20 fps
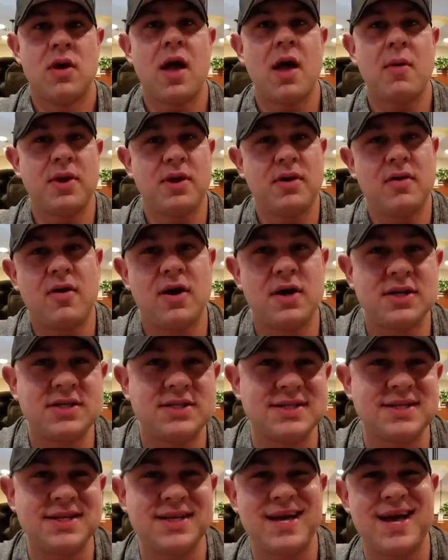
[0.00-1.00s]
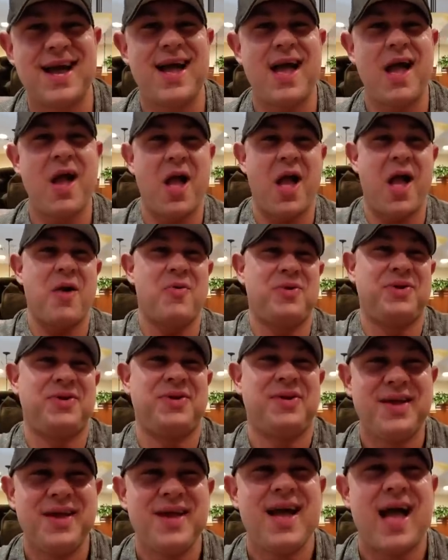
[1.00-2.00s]
I mean, honestly, I, I would
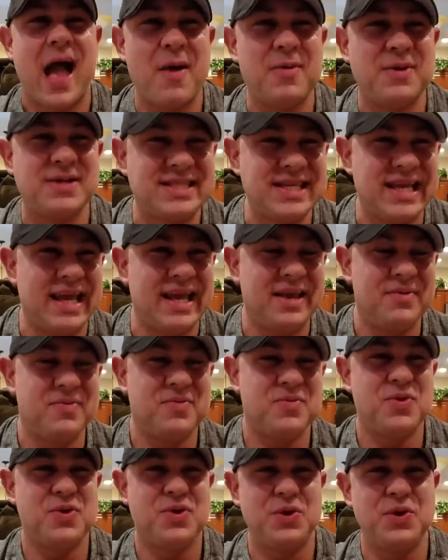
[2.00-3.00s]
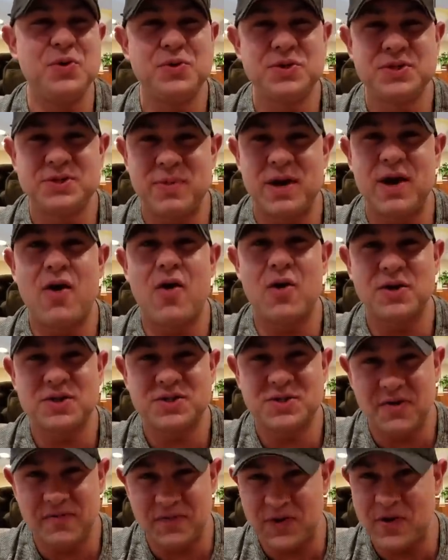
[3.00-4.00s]
I would say use my Heart
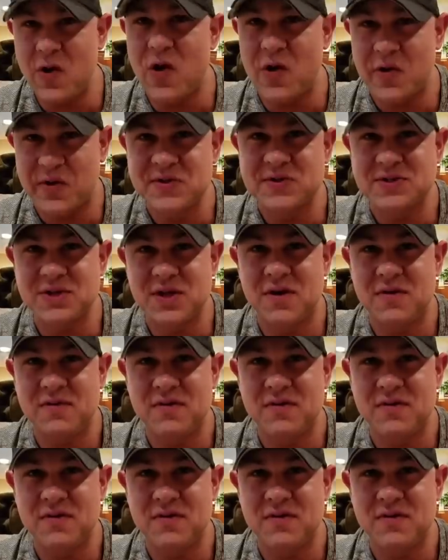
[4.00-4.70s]
Solve and Cardio Solve.